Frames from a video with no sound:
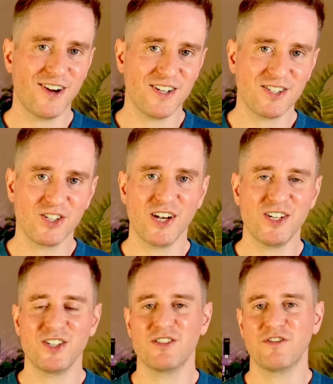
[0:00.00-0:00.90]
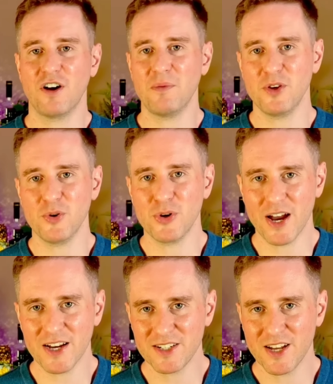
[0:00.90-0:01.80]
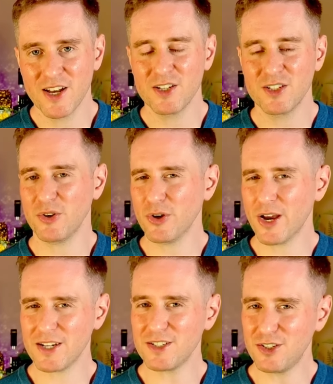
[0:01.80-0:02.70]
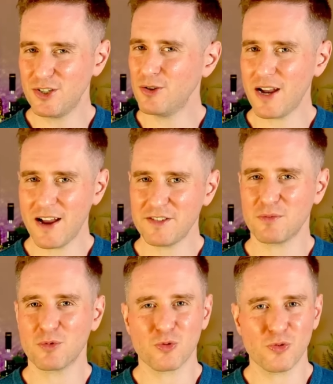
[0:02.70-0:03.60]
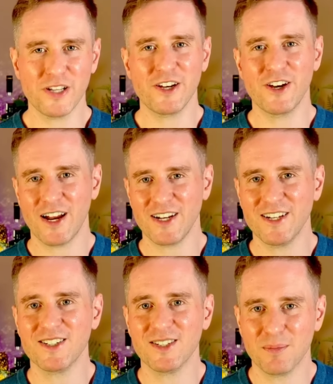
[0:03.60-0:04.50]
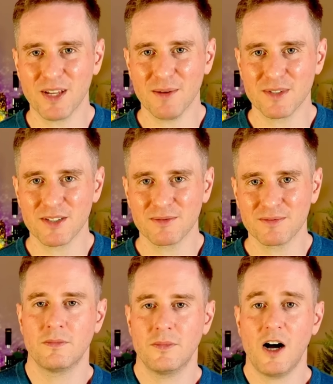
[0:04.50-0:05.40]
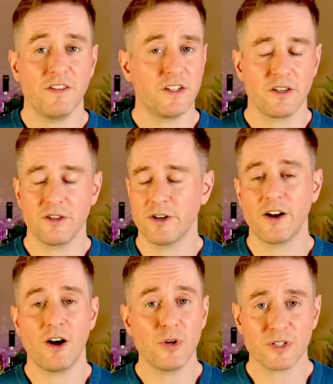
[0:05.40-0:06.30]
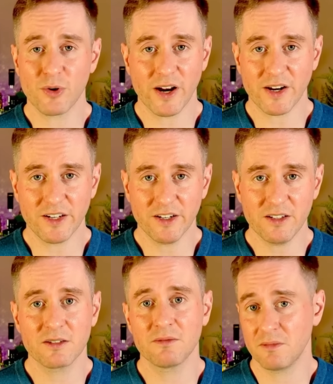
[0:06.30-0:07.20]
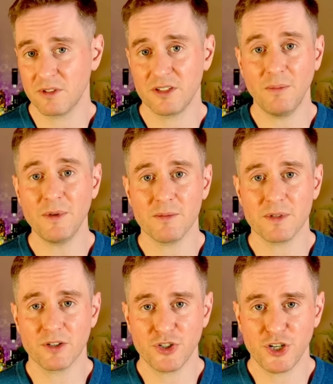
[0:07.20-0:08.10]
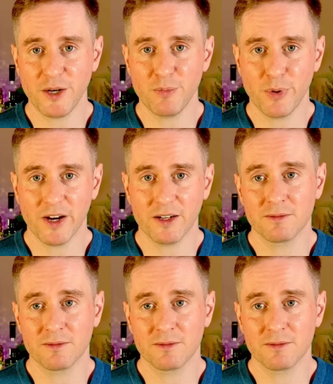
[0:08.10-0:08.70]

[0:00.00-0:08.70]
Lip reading: suggestions from you guys. So you guys do have some really good ideas sometimes. Obviously, they're not always great ideas. Sometimes they're shit, but